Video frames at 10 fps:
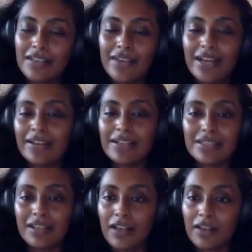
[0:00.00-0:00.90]
Like right now, I
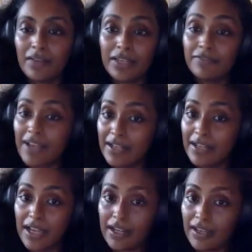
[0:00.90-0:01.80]
see a lot of it in fine
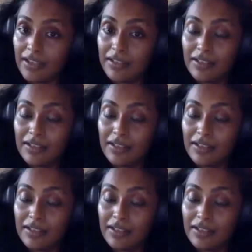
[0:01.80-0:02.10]
dining.